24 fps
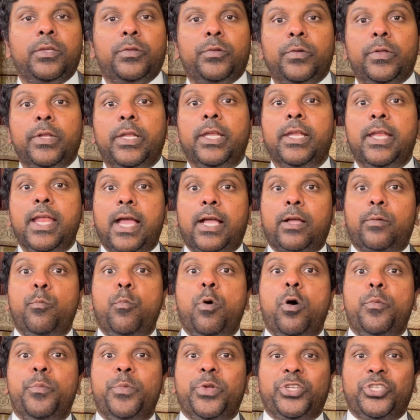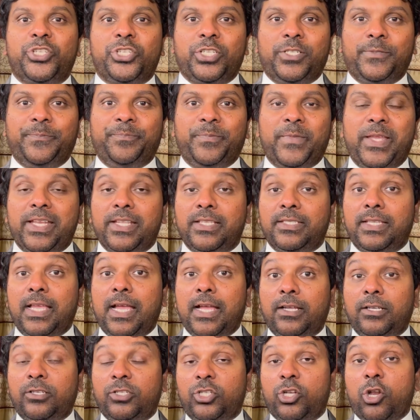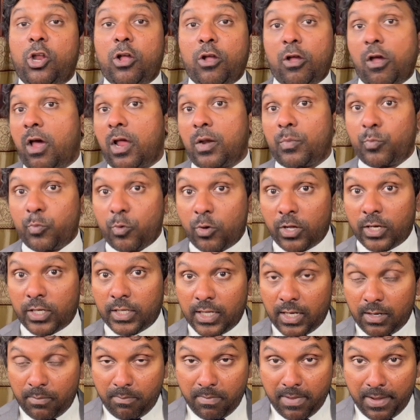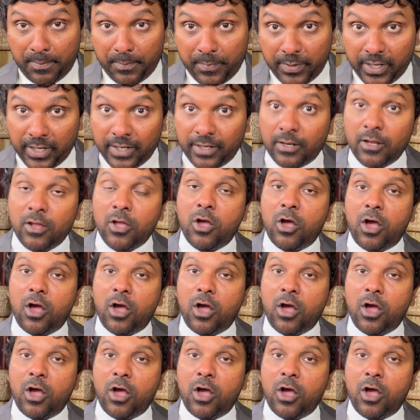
you need ECMO mission, that is extracorporeal membrane